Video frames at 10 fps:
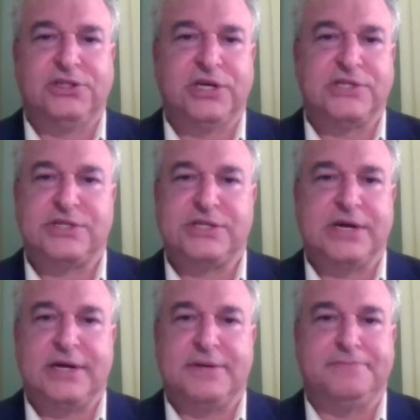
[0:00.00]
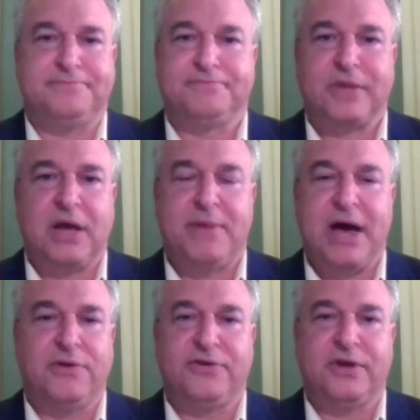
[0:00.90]
just
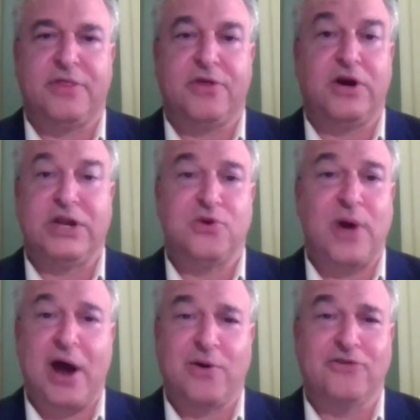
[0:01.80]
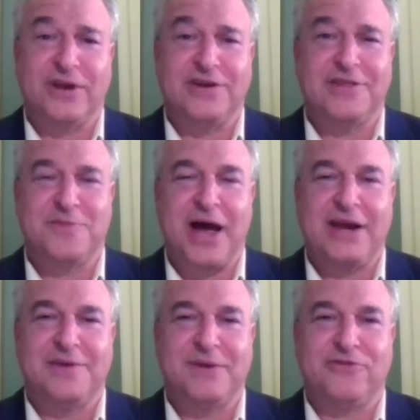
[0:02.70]
about 32 hours into the
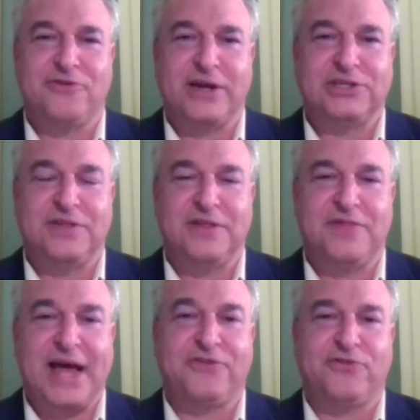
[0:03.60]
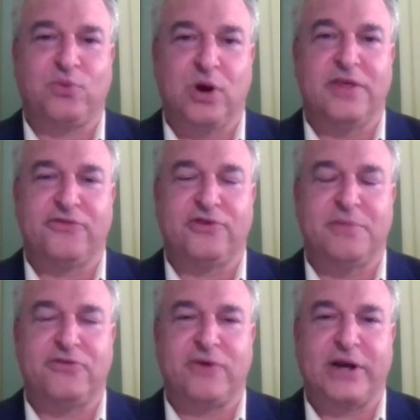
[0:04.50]
Biden administration, that's where this
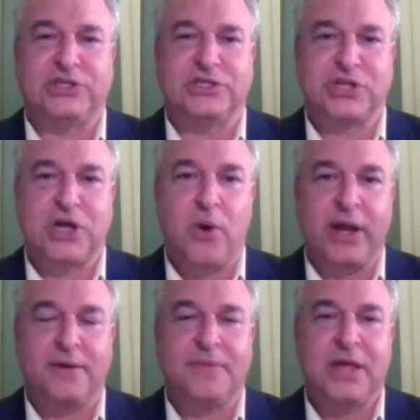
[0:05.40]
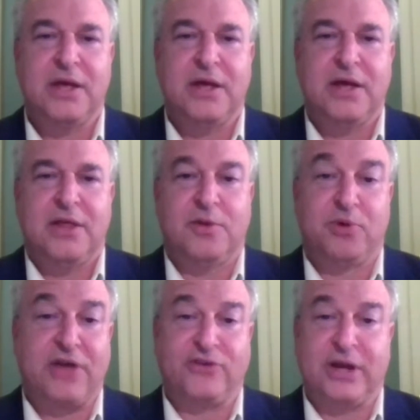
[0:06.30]
administration is going. The
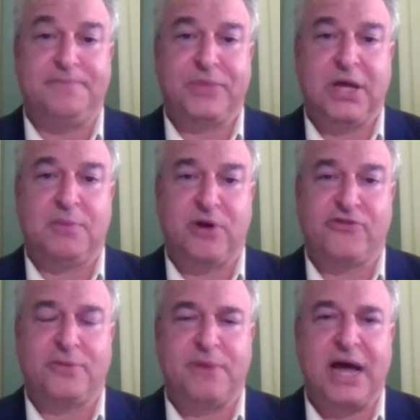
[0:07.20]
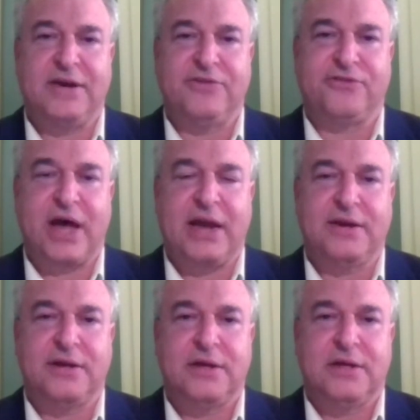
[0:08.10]
President Biden has
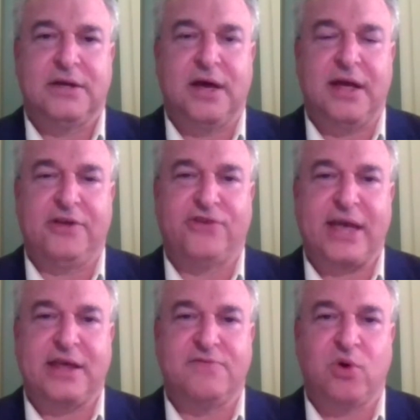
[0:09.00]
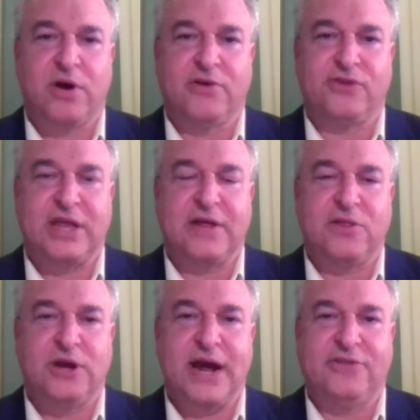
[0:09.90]
signed executive orders getting
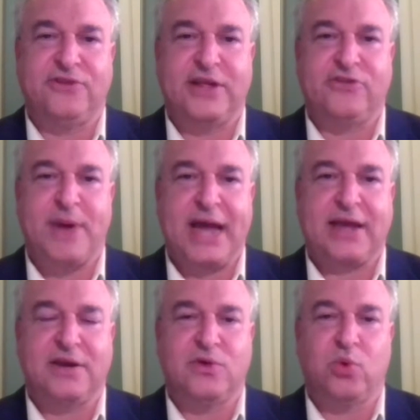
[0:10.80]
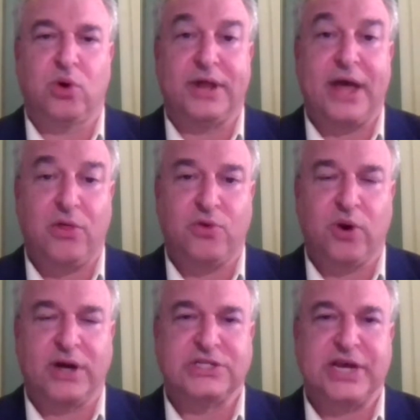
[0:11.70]
the United States back into the World Health
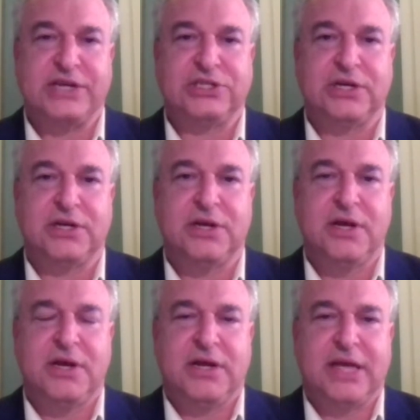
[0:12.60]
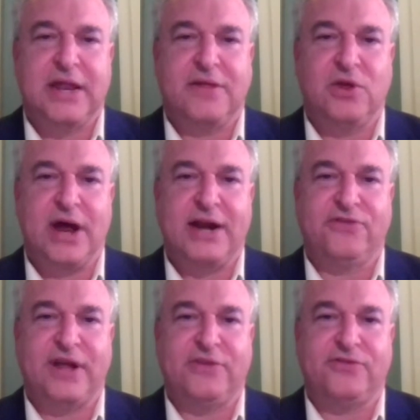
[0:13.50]
Organization, getting the United
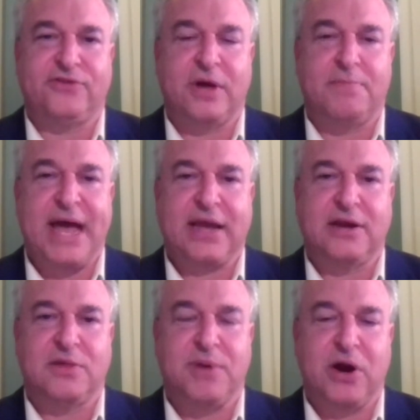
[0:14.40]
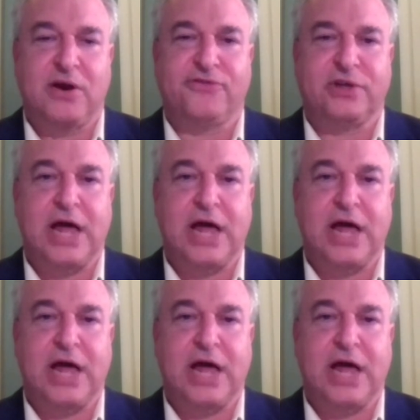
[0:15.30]
States back into the Paris